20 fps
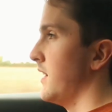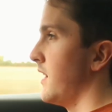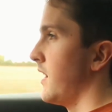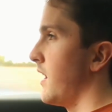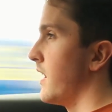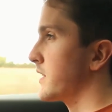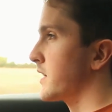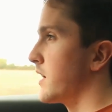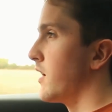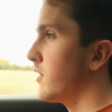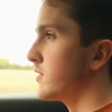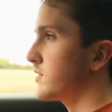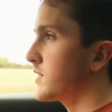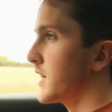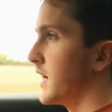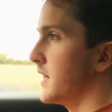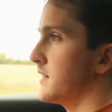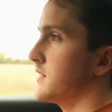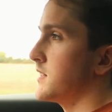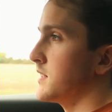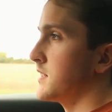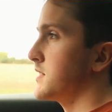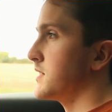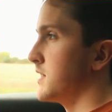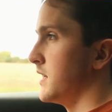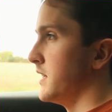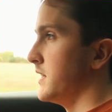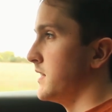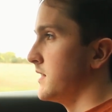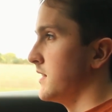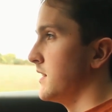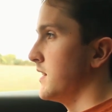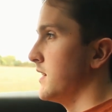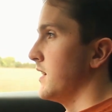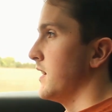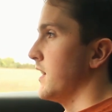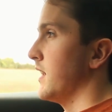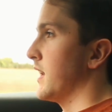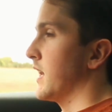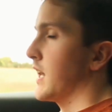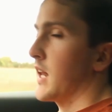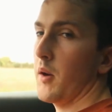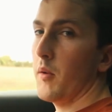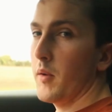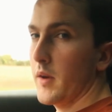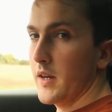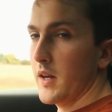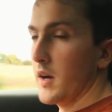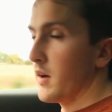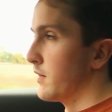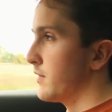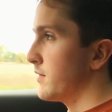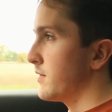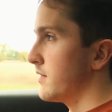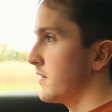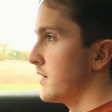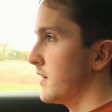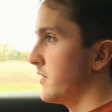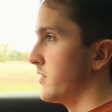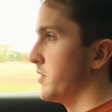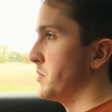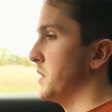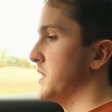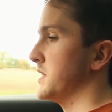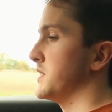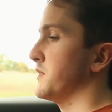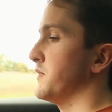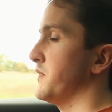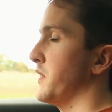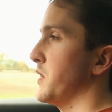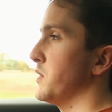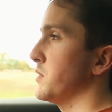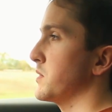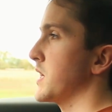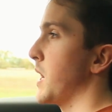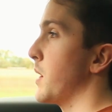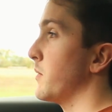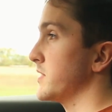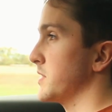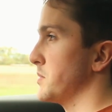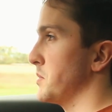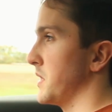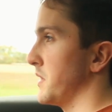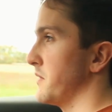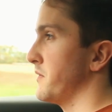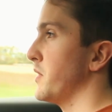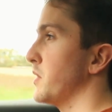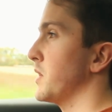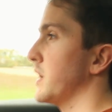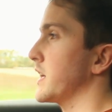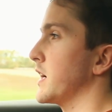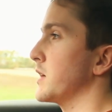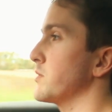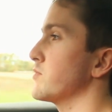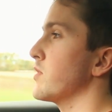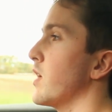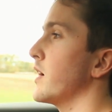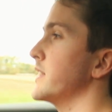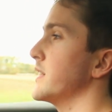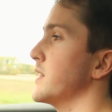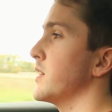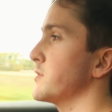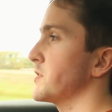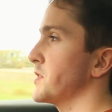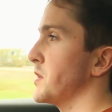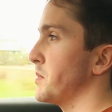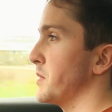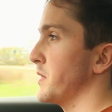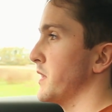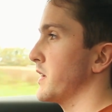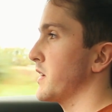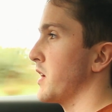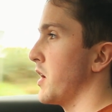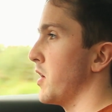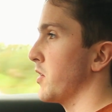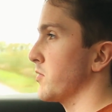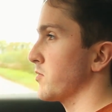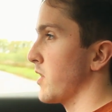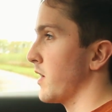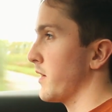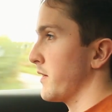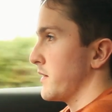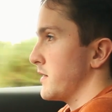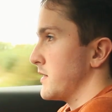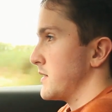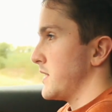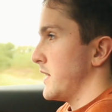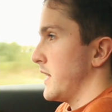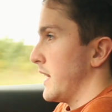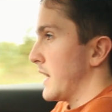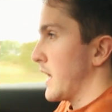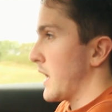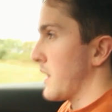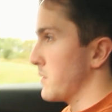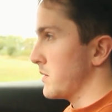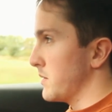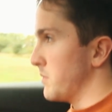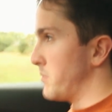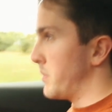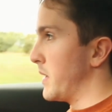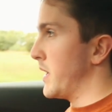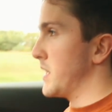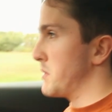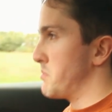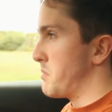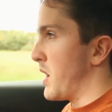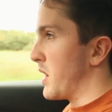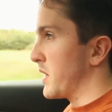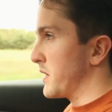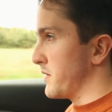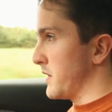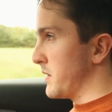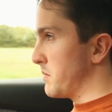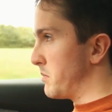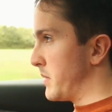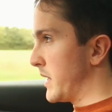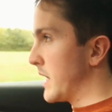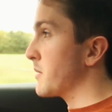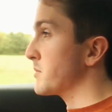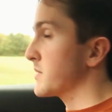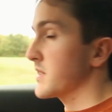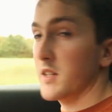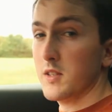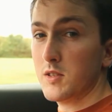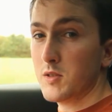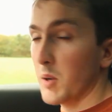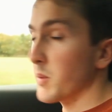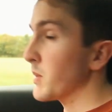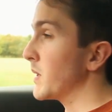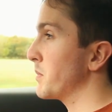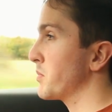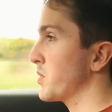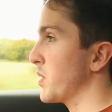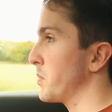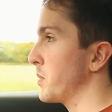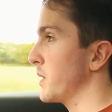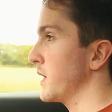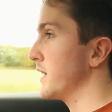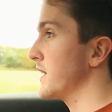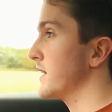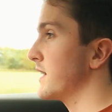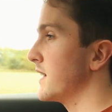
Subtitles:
I can't get the seat low enough for me to feel comfortable. I feel like I'm riding on top of the car rather than sitting low and being a part of it and being able to control it properly.